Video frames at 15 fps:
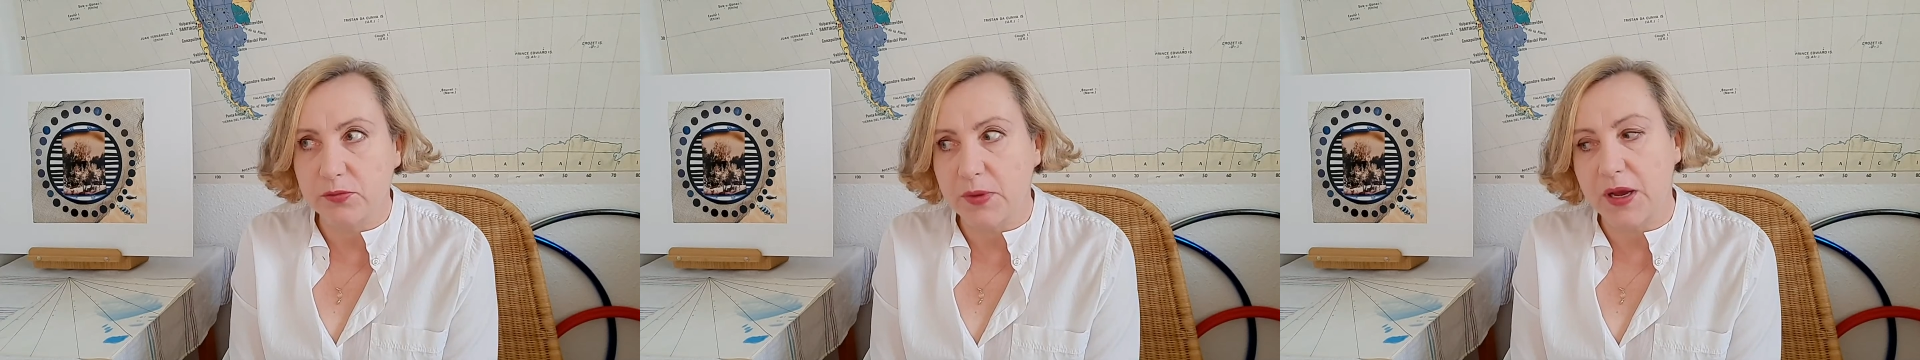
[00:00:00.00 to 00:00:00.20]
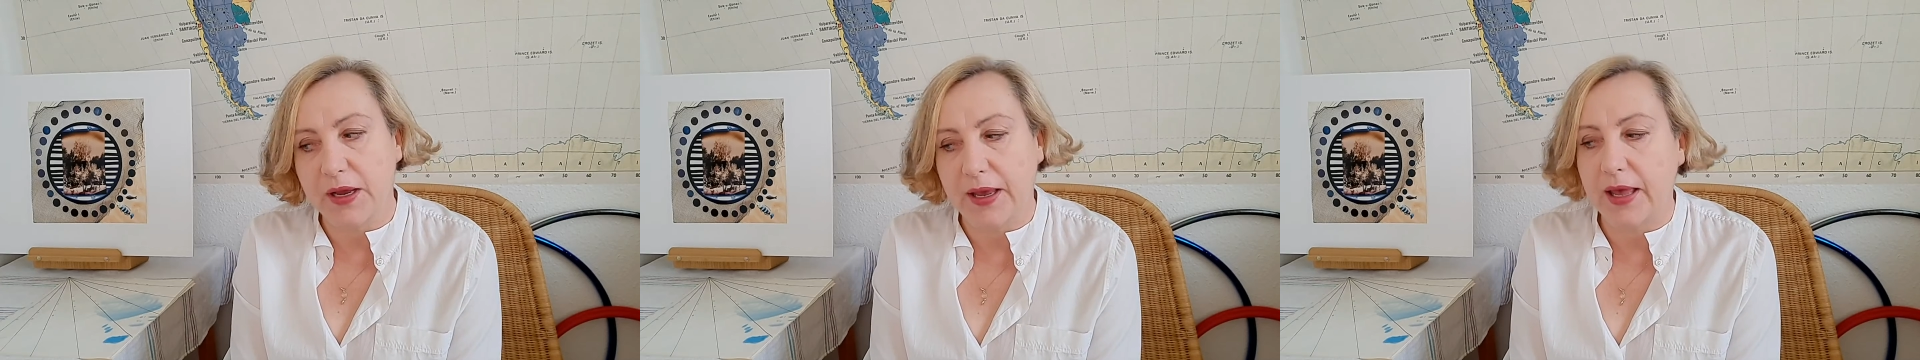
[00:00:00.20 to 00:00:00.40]

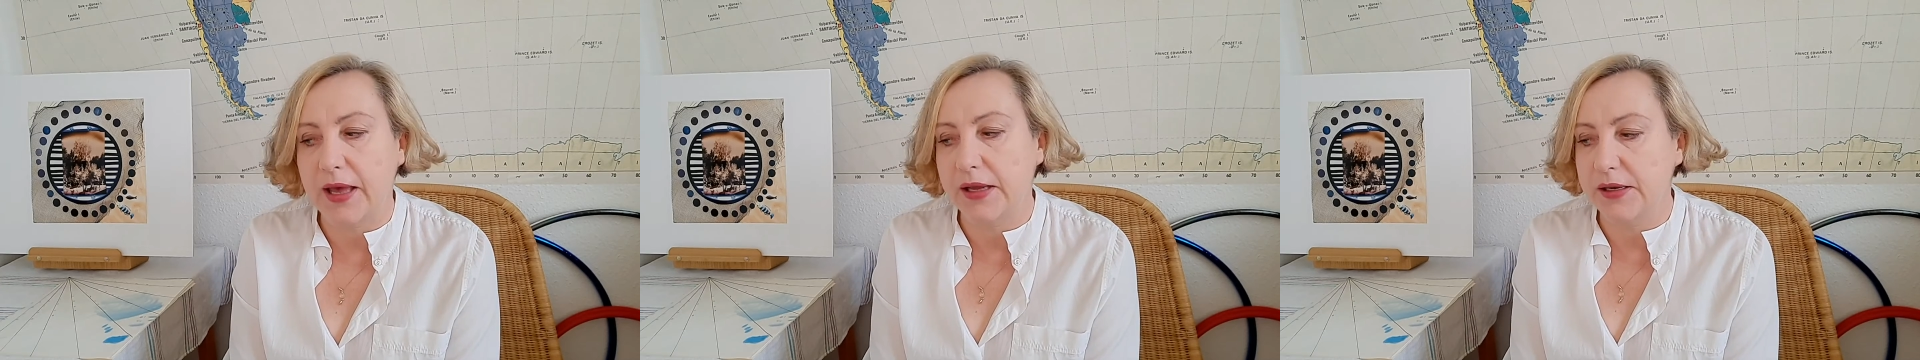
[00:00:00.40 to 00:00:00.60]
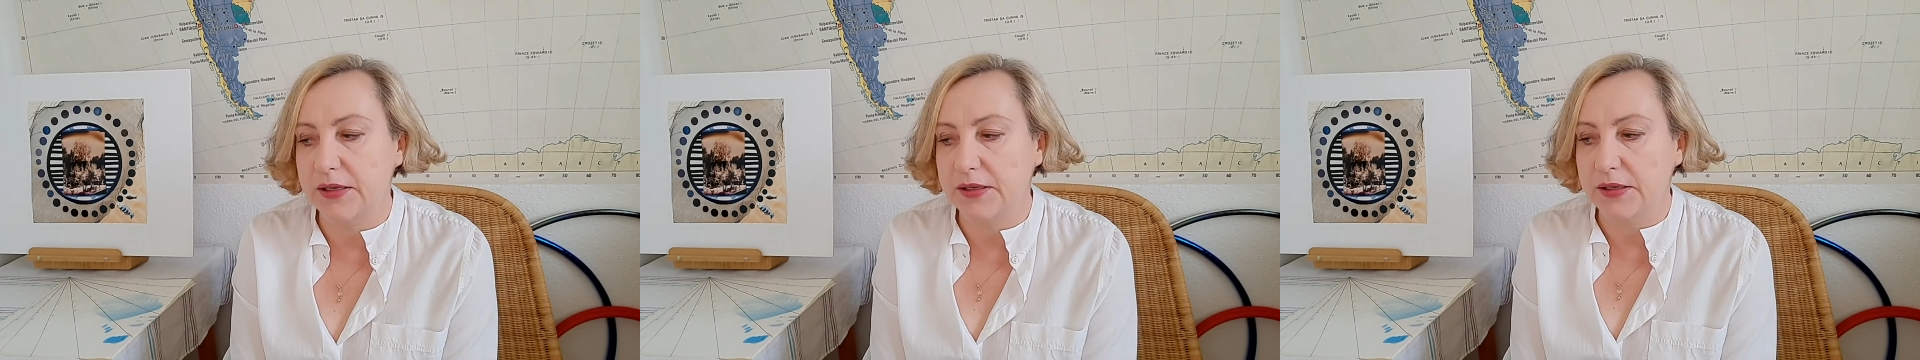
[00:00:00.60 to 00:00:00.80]
my
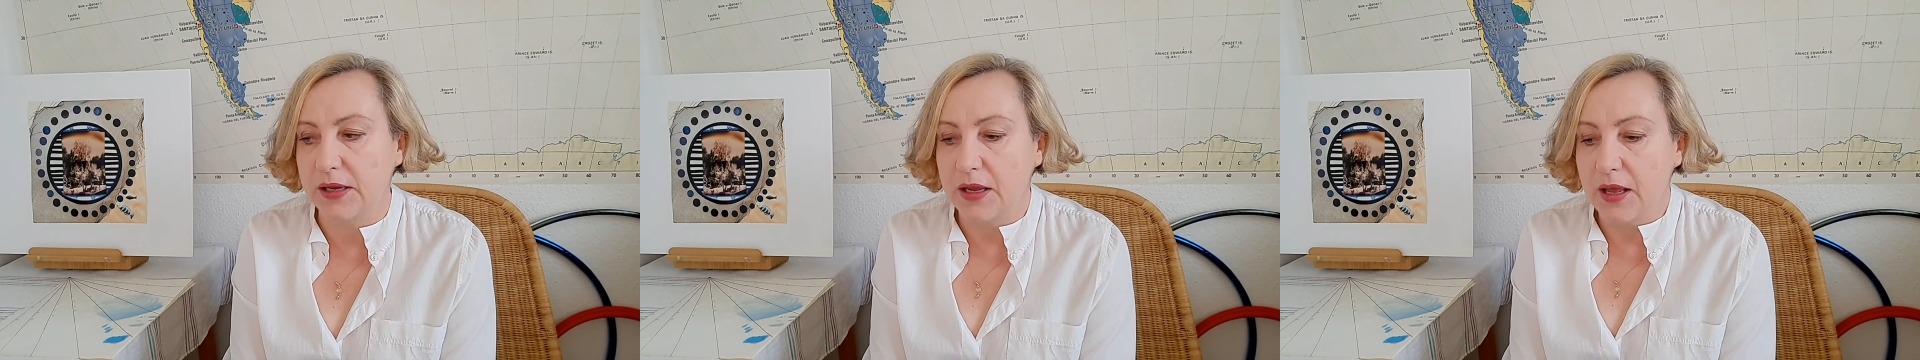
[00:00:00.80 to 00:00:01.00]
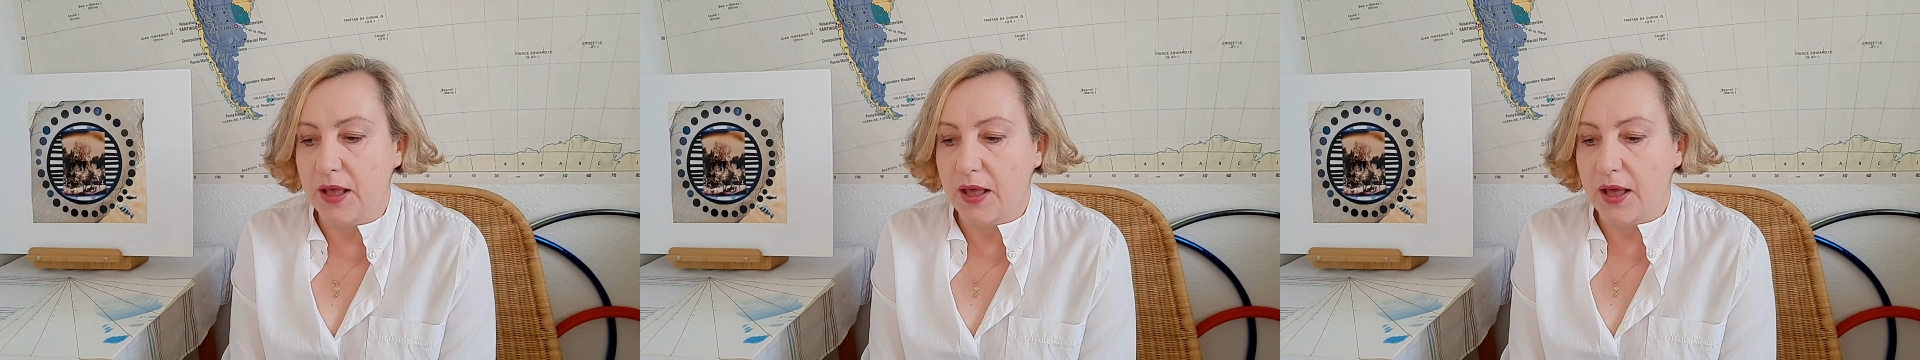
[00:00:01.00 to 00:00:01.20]
head
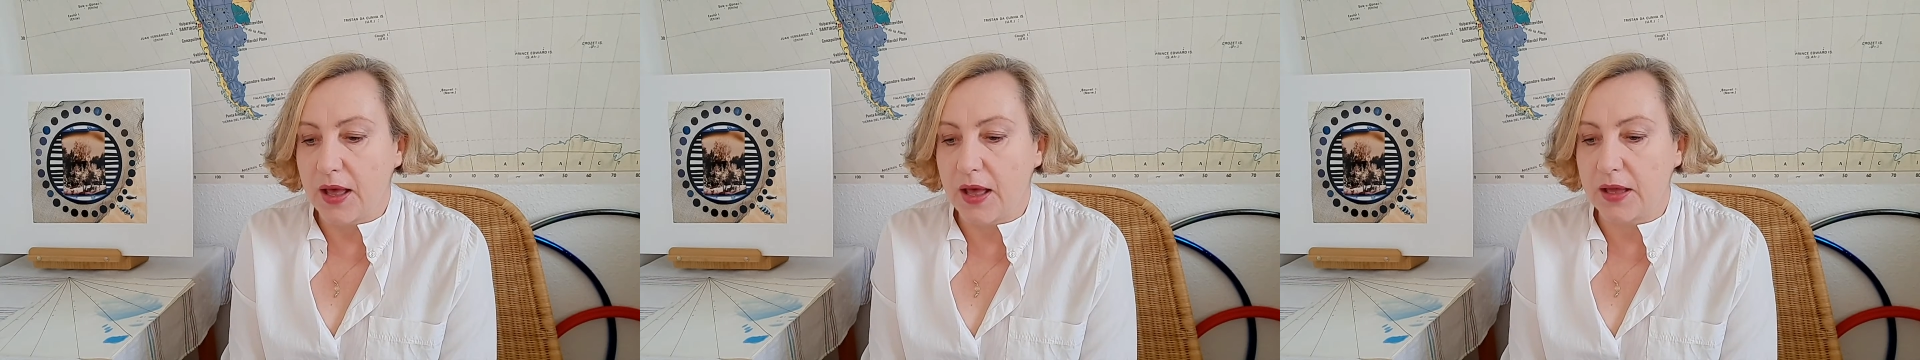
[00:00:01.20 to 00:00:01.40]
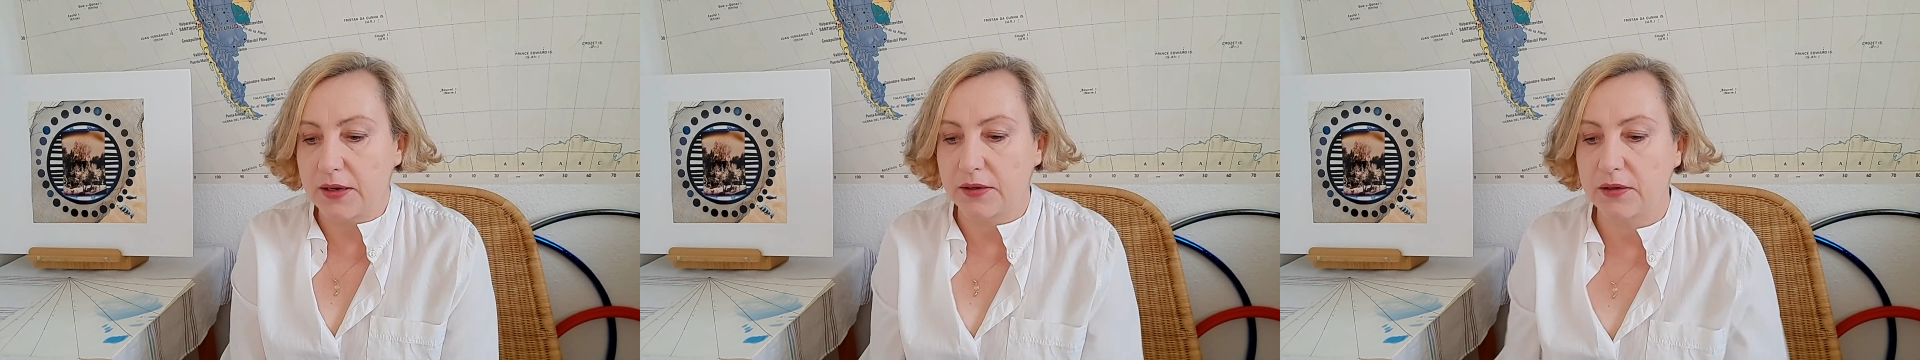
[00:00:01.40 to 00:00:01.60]

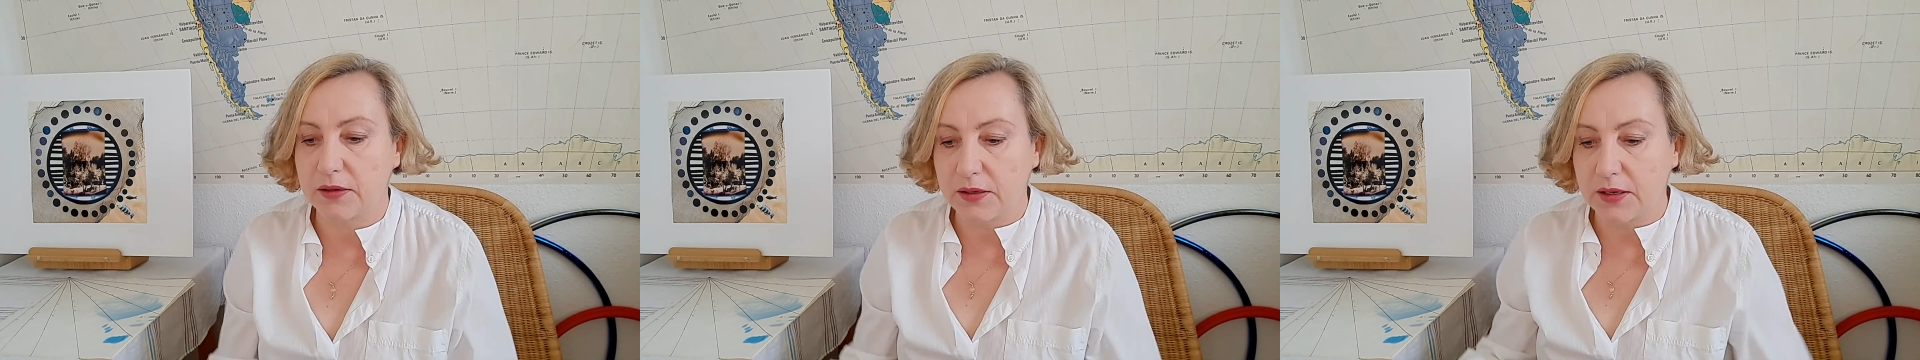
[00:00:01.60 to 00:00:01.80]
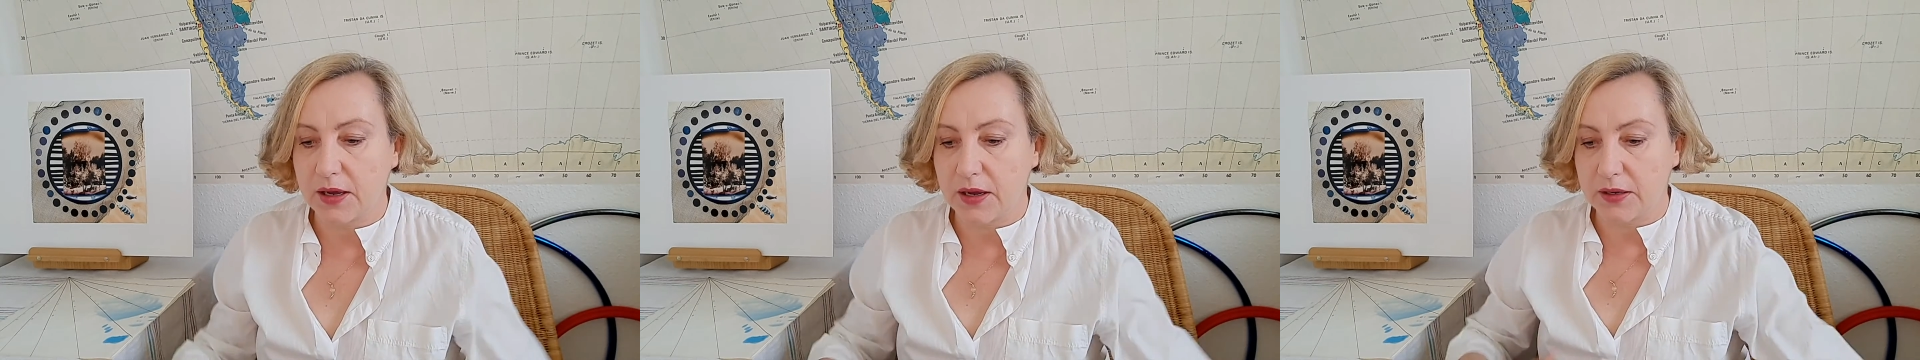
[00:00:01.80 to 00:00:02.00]

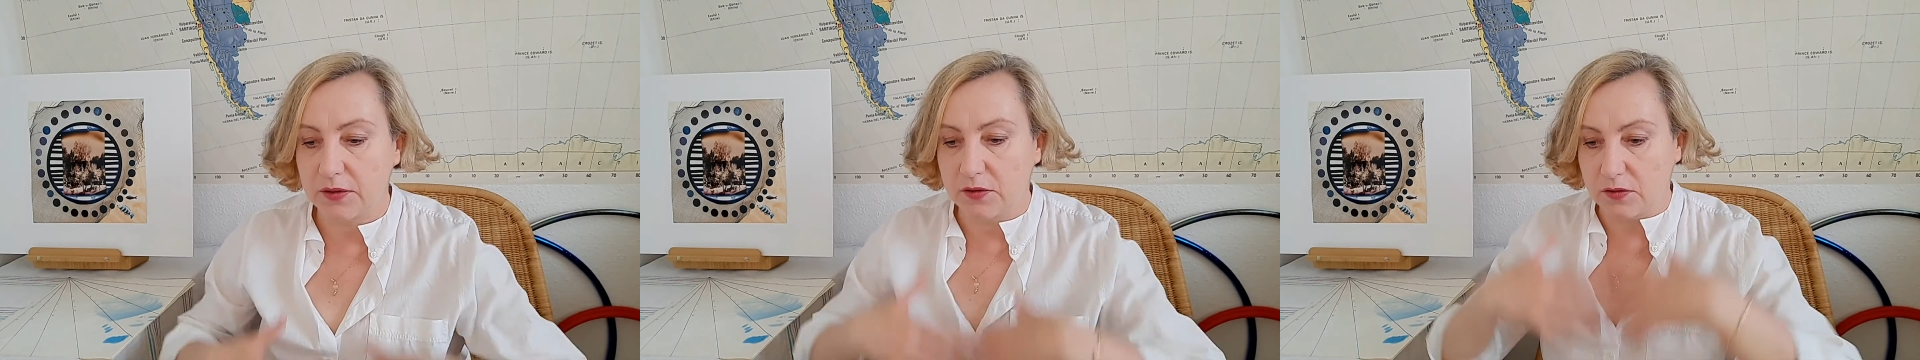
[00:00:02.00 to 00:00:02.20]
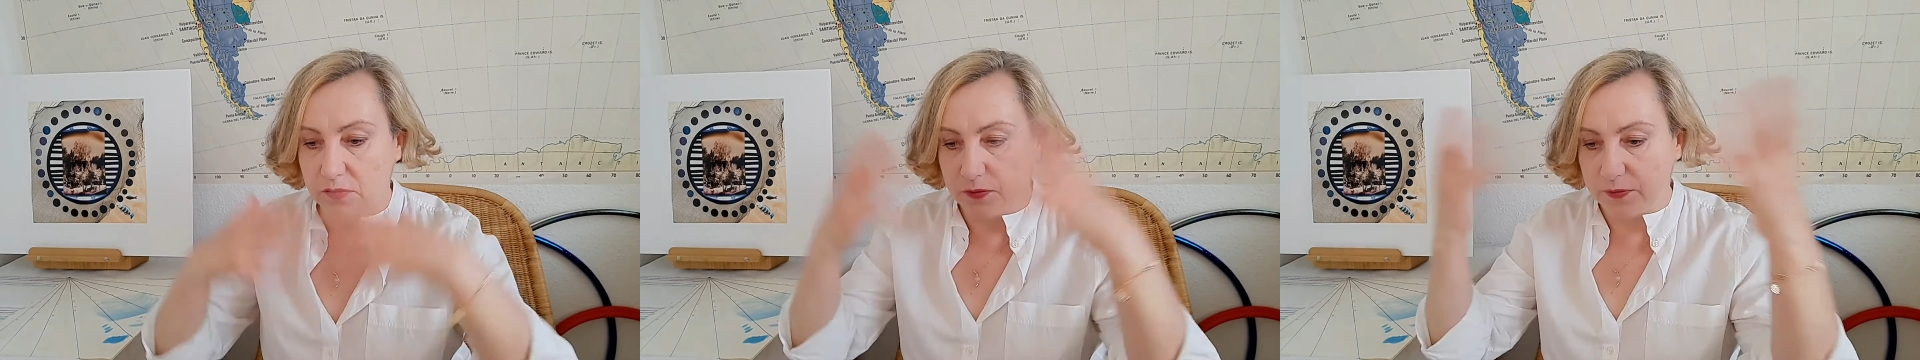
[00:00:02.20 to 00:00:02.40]
and kind
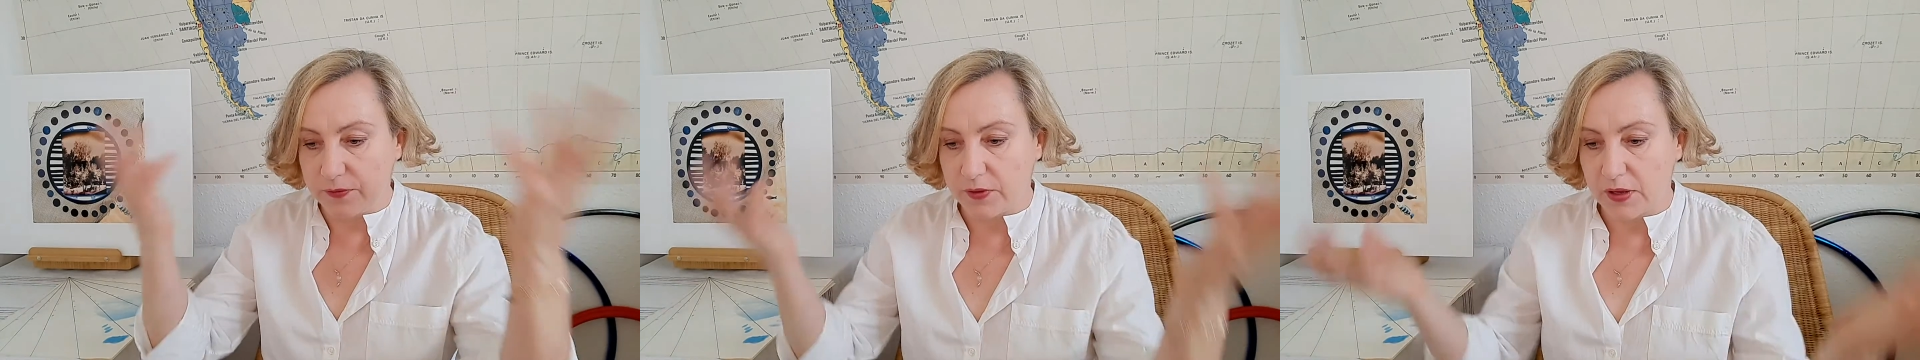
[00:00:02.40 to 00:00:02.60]
of